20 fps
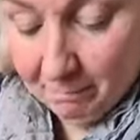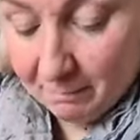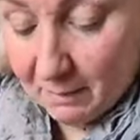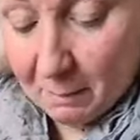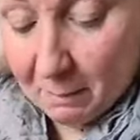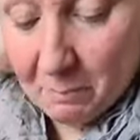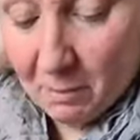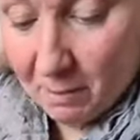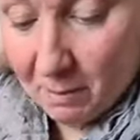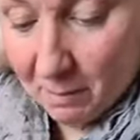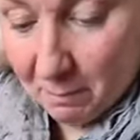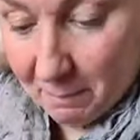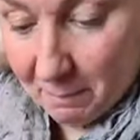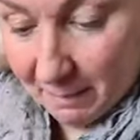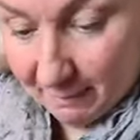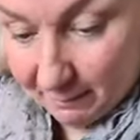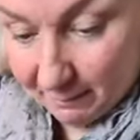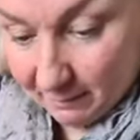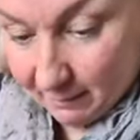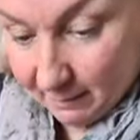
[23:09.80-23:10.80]
I'm not the
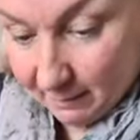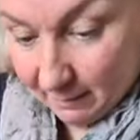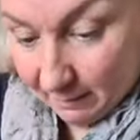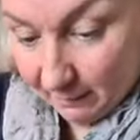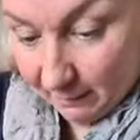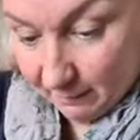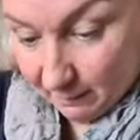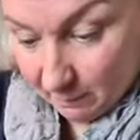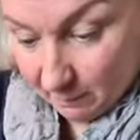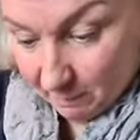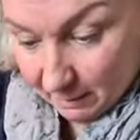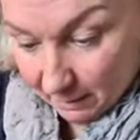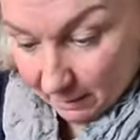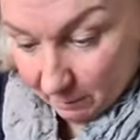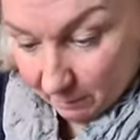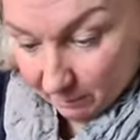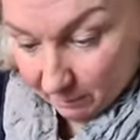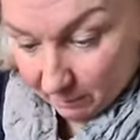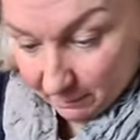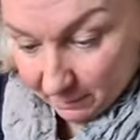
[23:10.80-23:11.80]
best at this, so bear
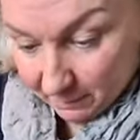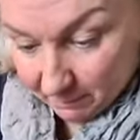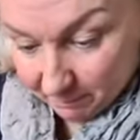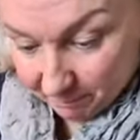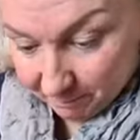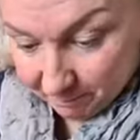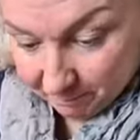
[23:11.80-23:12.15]
with me.